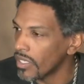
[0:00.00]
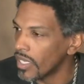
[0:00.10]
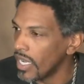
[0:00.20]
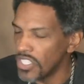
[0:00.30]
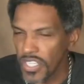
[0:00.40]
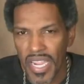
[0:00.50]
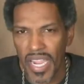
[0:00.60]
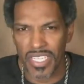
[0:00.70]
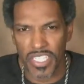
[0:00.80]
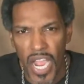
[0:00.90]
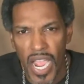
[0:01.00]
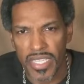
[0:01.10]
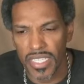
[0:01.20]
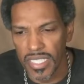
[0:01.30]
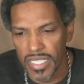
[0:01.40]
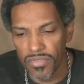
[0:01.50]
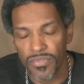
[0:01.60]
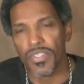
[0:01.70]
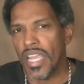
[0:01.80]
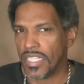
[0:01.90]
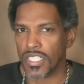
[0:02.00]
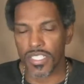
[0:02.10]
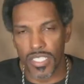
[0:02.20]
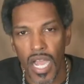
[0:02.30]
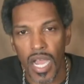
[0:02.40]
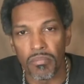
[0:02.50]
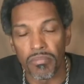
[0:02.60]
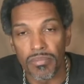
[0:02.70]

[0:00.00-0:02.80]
And you can't die to live. That's dumb.